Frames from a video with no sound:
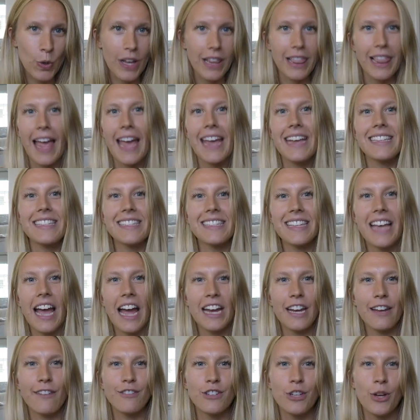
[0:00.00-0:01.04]
likes
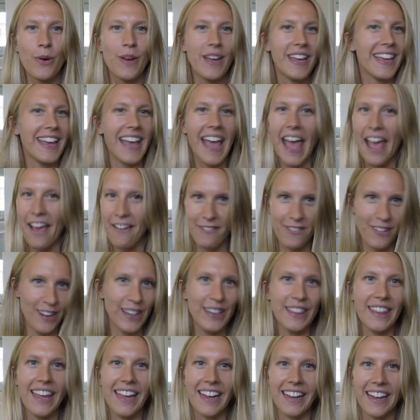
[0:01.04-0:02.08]
kind of doing
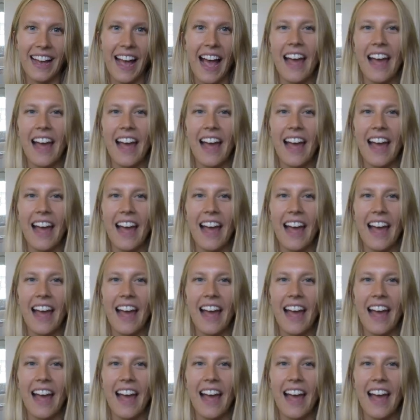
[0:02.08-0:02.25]
everything.